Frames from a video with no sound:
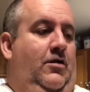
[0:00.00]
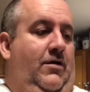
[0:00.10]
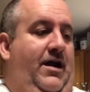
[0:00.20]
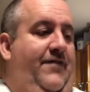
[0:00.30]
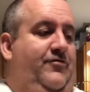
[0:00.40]

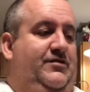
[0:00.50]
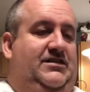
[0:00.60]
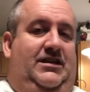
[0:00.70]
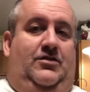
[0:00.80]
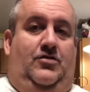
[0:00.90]
Well, I have the
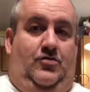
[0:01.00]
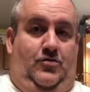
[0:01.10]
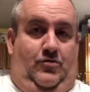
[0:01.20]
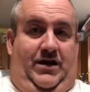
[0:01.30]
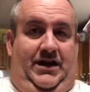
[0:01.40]
receipt
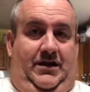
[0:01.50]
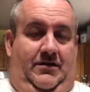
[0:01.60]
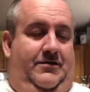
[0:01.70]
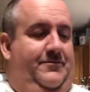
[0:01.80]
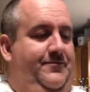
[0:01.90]
right
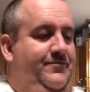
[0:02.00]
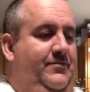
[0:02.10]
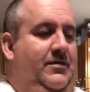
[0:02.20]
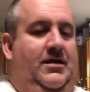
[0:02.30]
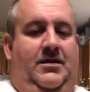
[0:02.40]
here.
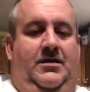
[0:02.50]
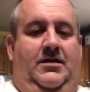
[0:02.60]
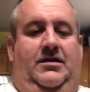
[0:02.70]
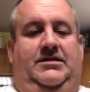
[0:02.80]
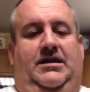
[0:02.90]
Okay.
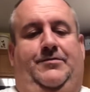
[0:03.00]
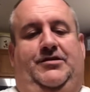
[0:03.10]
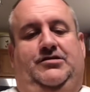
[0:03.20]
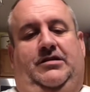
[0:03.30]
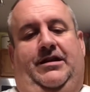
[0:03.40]
I'll take a
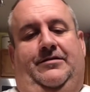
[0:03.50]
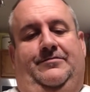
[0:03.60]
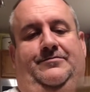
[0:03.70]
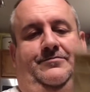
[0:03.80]
picture later.